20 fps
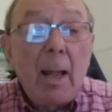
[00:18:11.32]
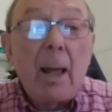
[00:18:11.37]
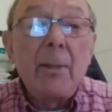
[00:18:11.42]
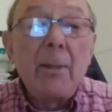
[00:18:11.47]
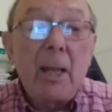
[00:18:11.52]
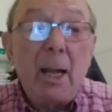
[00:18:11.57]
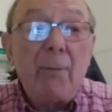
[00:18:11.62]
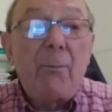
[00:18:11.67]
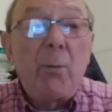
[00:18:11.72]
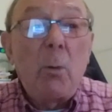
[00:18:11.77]

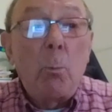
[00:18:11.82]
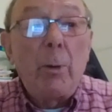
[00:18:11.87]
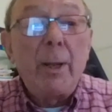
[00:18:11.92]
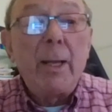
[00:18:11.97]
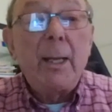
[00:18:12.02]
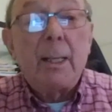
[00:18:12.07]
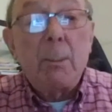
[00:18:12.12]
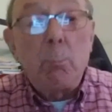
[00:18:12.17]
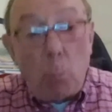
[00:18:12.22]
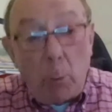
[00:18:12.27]
And therefore,
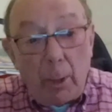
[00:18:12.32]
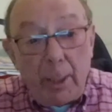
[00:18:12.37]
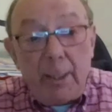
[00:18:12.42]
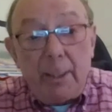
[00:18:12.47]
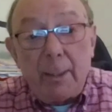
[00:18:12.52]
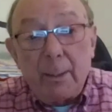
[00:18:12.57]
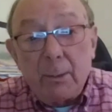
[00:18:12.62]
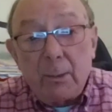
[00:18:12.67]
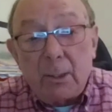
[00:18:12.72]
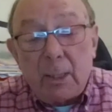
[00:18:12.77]

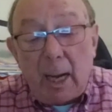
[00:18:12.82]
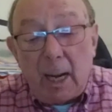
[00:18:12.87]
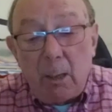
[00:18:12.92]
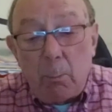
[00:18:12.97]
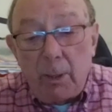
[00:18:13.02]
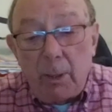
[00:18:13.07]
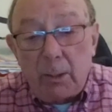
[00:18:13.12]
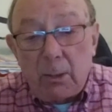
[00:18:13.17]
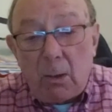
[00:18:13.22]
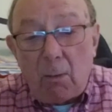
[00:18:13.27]
we can say
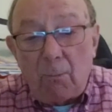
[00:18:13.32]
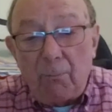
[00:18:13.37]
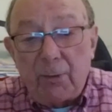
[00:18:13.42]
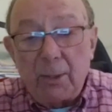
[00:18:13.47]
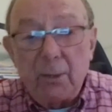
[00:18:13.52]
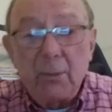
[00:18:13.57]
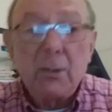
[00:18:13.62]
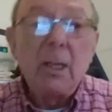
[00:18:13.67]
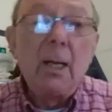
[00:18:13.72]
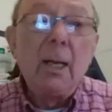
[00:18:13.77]
with
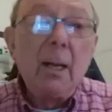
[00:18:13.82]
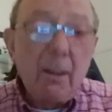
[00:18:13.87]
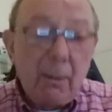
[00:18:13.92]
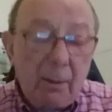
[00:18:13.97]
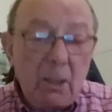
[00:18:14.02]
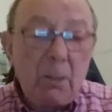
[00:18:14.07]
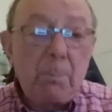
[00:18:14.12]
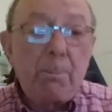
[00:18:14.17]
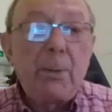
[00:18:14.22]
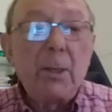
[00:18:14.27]
confidence,
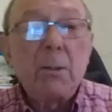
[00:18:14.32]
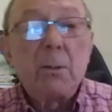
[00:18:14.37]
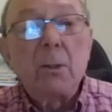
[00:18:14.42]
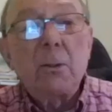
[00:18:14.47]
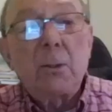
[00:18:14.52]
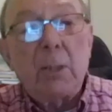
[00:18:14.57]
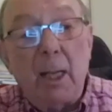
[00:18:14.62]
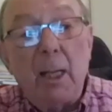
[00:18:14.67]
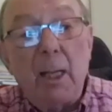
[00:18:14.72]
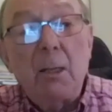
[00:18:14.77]
this
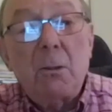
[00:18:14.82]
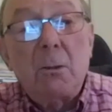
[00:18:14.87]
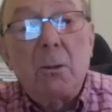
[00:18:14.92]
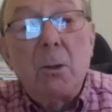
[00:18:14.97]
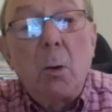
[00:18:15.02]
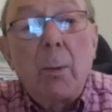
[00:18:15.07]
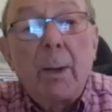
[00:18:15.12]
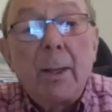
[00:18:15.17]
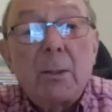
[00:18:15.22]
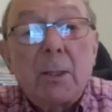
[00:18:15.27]
business is
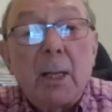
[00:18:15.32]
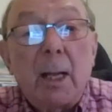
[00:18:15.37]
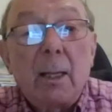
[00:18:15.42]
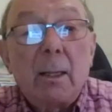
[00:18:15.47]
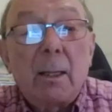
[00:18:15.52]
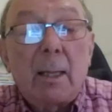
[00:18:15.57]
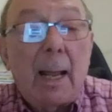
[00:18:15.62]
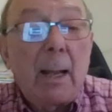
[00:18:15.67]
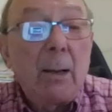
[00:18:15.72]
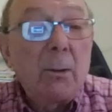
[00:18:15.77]
doing
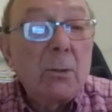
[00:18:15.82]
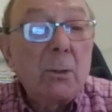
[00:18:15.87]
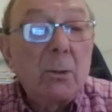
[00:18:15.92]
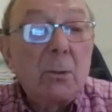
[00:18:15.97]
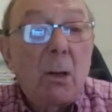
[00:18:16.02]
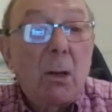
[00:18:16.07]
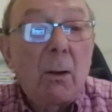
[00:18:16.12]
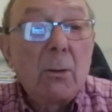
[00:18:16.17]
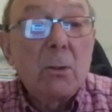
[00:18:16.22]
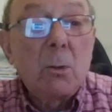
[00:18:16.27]

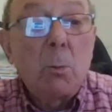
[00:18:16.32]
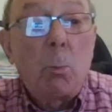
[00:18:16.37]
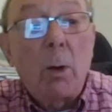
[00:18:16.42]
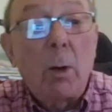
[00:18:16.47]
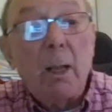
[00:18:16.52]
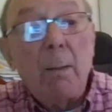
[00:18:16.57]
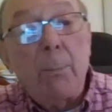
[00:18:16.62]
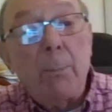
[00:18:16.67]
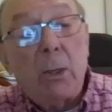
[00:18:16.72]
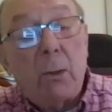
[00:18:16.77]
$10,000 a
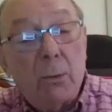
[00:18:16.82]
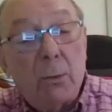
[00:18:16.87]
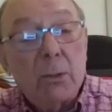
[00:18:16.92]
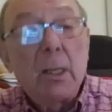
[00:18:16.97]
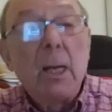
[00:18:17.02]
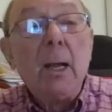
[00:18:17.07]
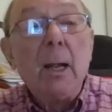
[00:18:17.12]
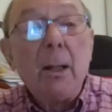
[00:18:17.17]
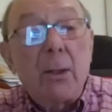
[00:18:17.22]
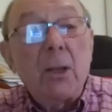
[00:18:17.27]
week
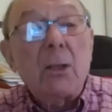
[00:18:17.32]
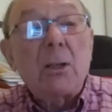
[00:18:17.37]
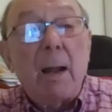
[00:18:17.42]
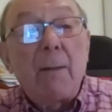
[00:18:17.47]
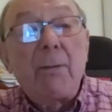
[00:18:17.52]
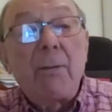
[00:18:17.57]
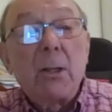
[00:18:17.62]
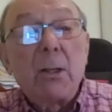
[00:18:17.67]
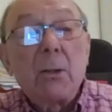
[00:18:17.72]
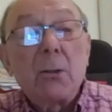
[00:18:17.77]
because this
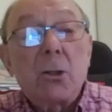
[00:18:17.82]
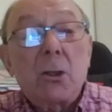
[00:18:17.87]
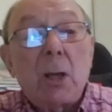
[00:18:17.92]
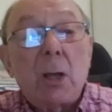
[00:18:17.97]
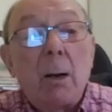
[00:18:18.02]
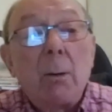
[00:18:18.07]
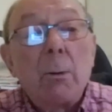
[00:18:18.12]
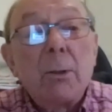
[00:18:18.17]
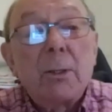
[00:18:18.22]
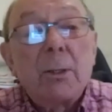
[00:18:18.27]
evidence
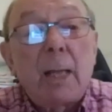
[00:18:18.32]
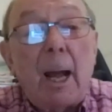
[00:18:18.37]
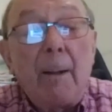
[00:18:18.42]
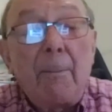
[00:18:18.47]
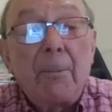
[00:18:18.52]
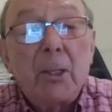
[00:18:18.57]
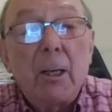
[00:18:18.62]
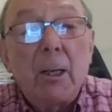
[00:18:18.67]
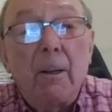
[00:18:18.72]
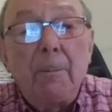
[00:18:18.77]
shows
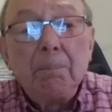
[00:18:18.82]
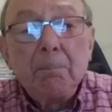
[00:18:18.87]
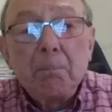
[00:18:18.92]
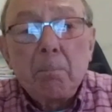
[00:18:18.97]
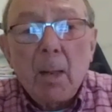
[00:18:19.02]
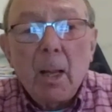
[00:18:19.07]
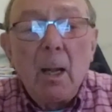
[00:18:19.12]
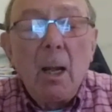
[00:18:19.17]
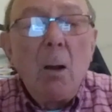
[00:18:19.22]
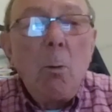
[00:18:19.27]
that. So
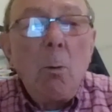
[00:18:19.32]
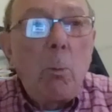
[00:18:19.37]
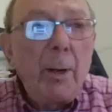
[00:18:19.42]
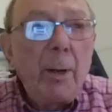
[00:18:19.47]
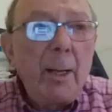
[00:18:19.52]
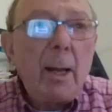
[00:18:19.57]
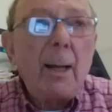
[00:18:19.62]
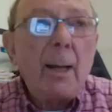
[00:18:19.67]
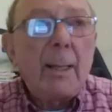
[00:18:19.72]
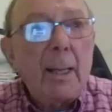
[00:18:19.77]

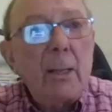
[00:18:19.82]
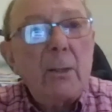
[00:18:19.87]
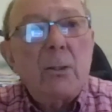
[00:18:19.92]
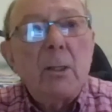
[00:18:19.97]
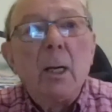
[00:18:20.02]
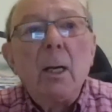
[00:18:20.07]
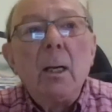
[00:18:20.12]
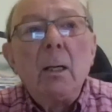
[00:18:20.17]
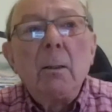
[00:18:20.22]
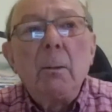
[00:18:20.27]
we, I
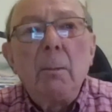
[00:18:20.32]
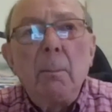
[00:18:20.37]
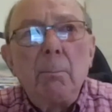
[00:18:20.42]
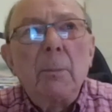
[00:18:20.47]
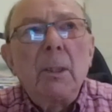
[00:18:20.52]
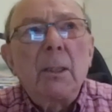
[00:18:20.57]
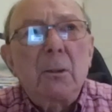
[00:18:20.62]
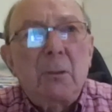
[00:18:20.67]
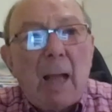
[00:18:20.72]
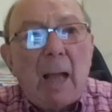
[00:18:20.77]
guess,
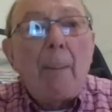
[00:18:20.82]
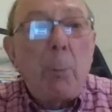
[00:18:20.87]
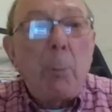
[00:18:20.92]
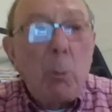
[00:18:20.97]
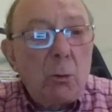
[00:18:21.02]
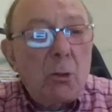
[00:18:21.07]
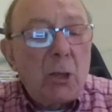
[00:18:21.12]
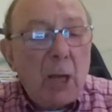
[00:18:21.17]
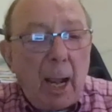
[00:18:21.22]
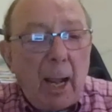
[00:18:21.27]

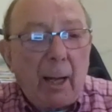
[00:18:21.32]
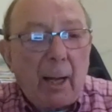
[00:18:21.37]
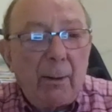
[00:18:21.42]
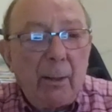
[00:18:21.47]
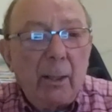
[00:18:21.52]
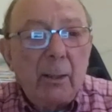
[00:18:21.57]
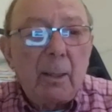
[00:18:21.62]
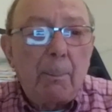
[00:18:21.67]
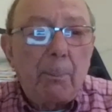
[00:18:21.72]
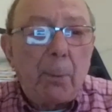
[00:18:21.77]
double check,
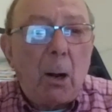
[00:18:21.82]
and the